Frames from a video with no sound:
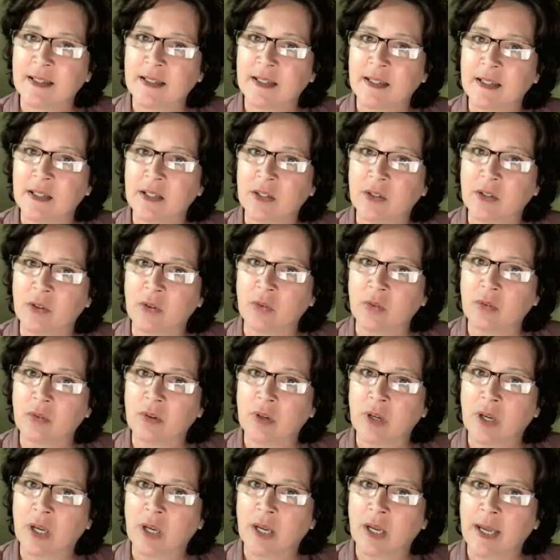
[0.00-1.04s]

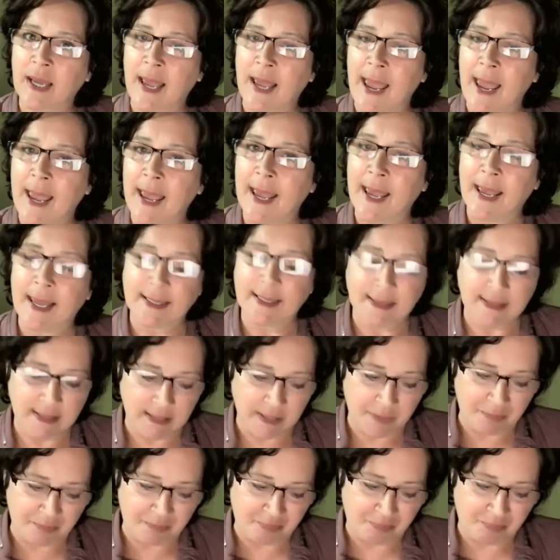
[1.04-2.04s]
and